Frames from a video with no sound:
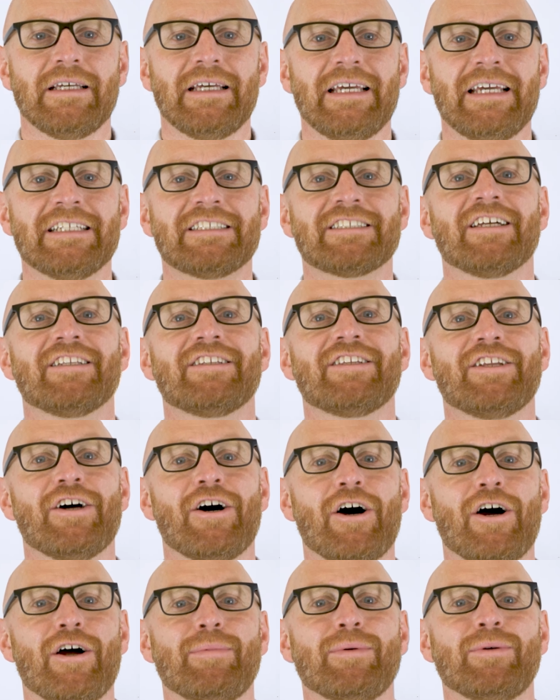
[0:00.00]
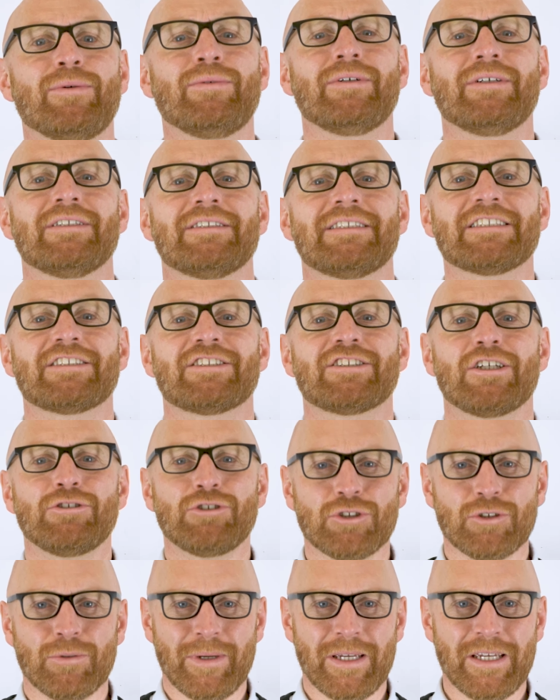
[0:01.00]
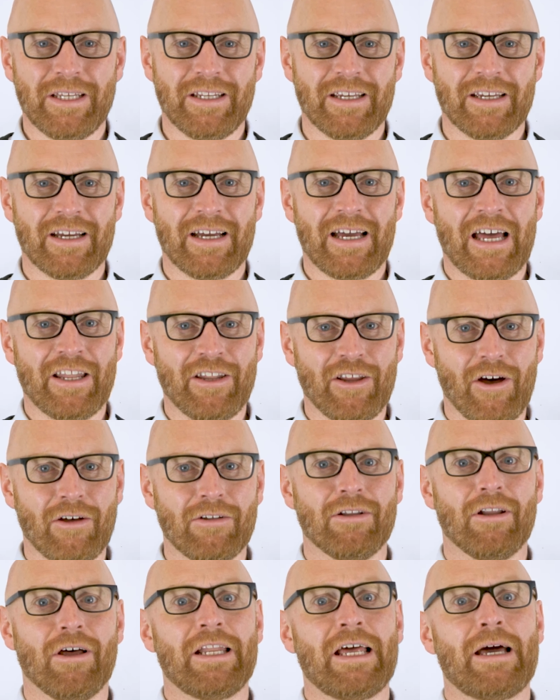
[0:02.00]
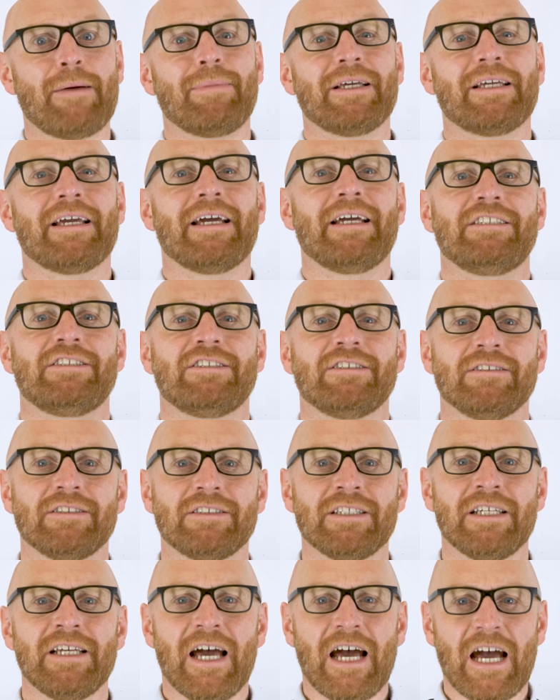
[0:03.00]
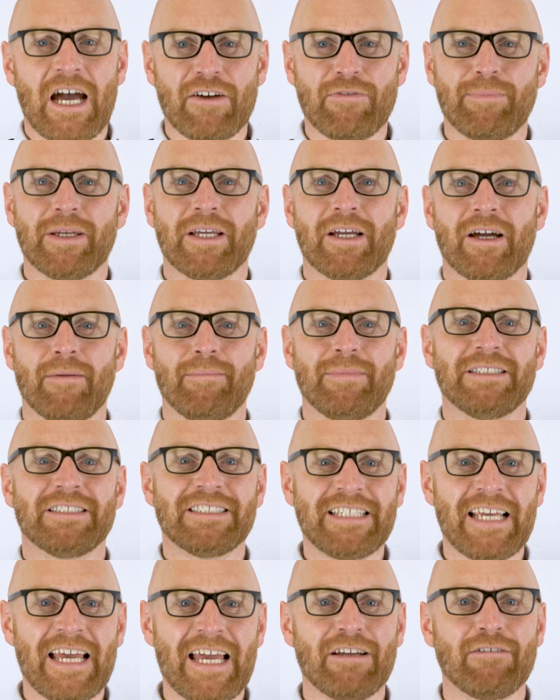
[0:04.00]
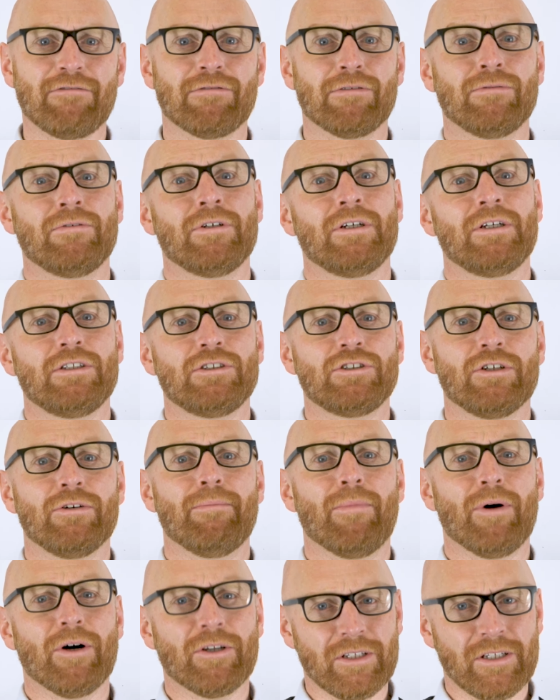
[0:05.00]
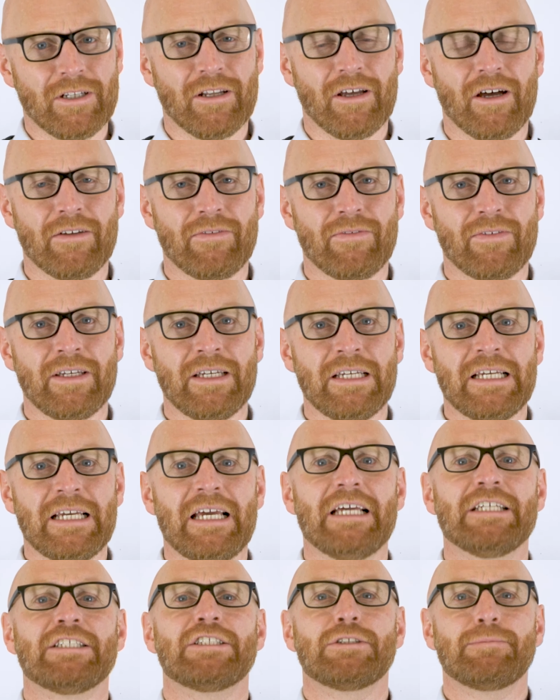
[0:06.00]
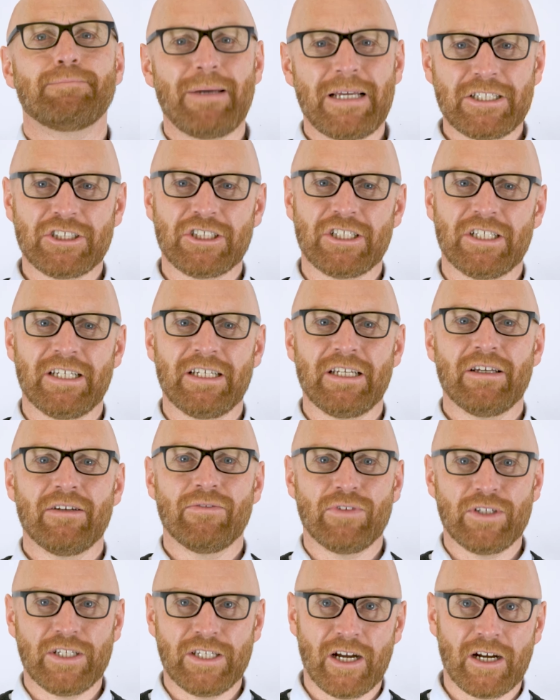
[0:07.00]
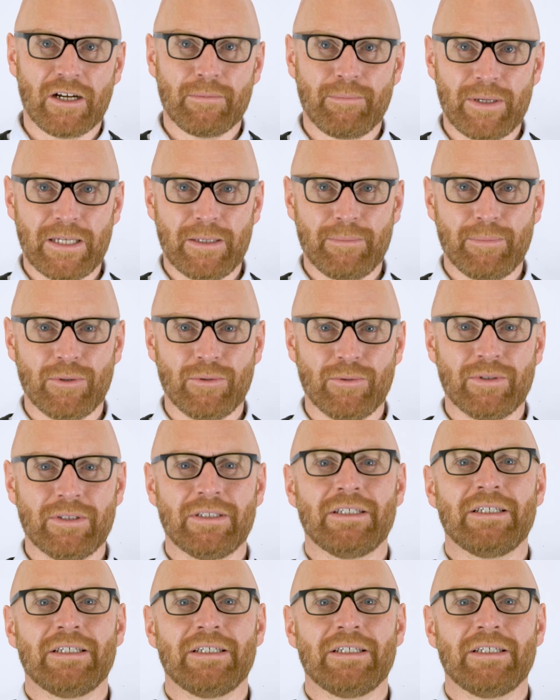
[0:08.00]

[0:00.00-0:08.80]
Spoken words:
It's undeniable that social media and online applications have become integral to modern life, especially for young people.